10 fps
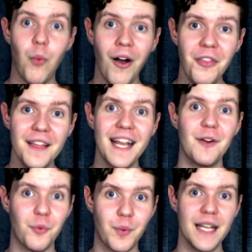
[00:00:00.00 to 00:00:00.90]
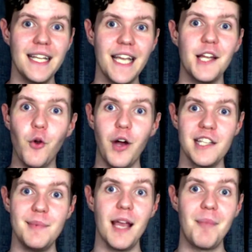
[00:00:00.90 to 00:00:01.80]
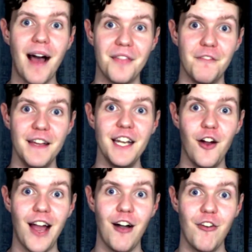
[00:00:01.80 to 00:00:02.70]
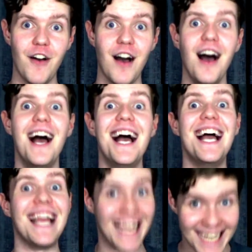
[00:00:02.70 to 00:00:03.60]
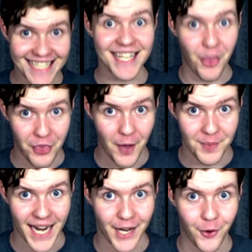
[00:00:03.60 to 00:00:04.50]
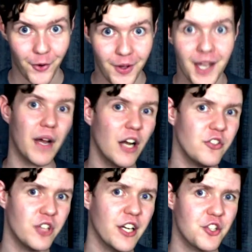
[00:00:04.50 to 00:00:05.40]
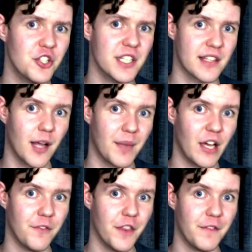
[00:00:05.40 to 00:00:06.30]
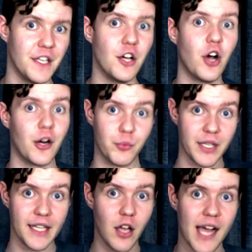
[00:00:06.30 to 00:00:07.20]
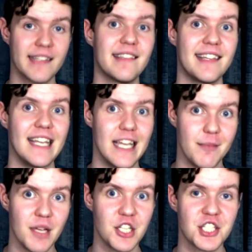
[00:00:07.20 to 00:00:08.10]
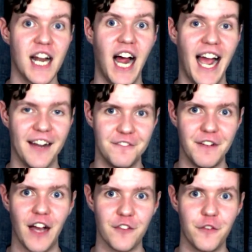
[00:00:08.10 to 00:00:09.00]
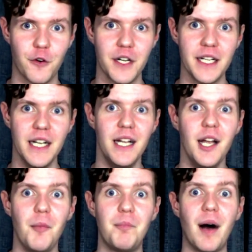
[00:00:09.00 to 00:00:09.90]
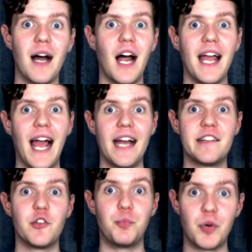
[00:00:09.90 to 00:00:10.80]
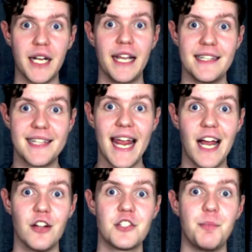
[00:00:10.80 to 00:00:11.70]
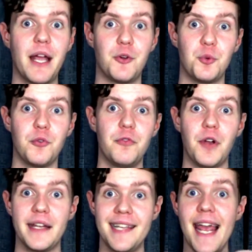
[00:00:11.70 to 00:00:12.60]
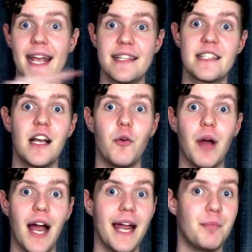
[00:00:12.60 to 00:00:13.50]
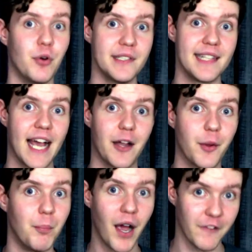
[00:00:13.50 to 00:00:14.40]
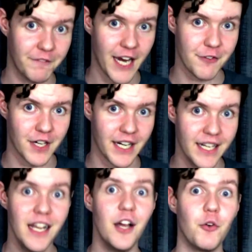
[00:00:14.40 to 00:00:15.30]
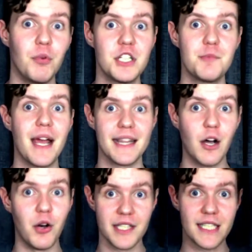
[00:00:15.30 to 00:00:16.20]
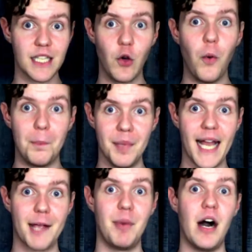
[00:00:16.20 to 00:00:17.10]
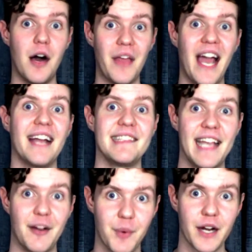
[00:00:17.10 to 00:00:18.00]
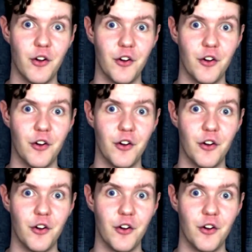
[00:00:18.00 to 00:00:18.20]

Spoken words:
One thing that really annoys me about the video, however, is the thumbnail. When I was trying to choose a thumbnail for the video, I really liked the image that I had found for it, but I had to bring it down to make room for the text where I put down my favorite, which meant there was this little black bar that I had to get rid